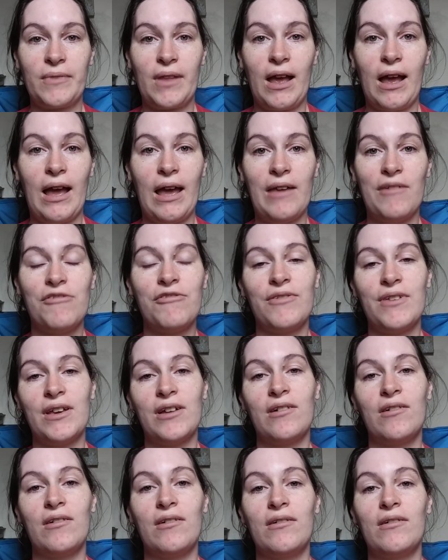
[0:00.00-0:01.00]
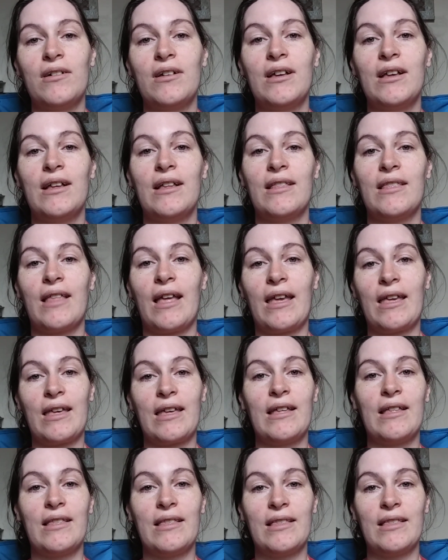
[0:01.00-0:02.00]
I feel like
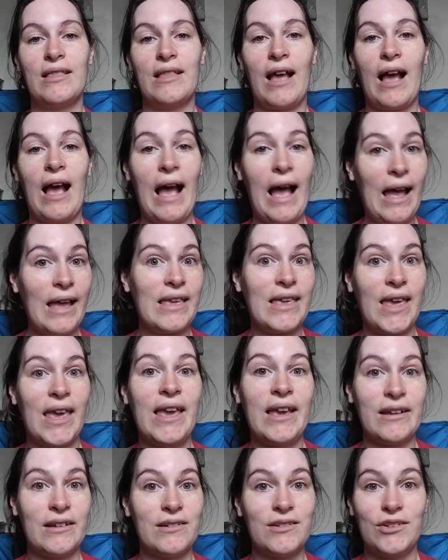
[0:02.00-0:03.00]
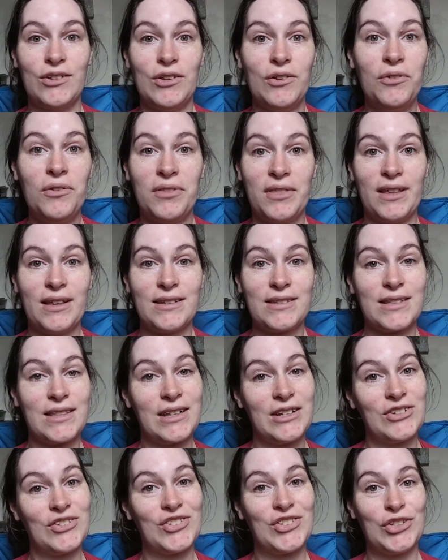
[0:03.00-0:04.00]
I can't do this.
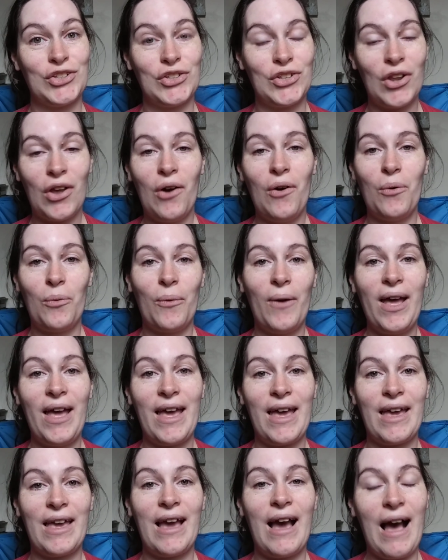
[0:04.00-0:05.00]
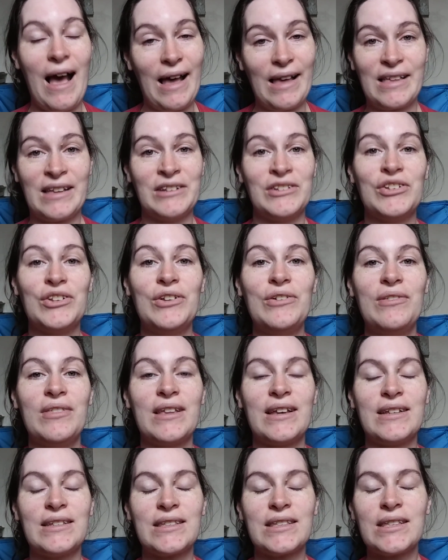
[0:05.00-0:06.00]
There's no way I can do
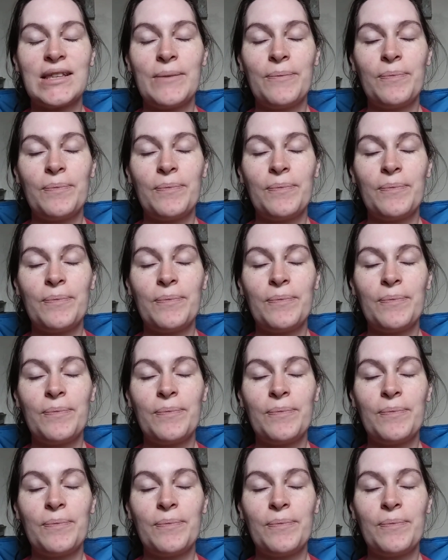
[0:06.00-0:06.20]
this.